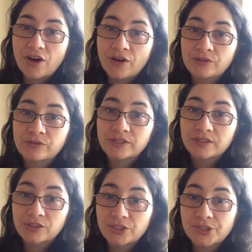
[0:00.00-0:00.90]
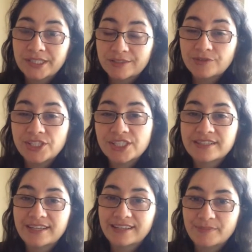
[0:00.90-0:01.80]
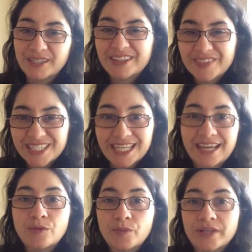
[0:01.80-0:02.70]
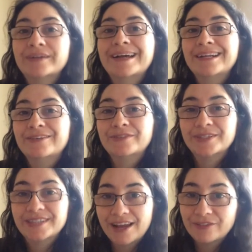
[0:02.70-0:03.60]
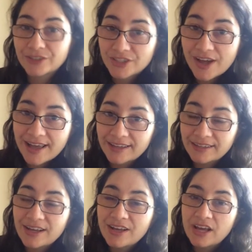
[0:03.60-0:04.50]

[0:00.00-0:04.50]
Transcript: of nutrient deficiencies, because obviously when you're cutting foods out of your diet,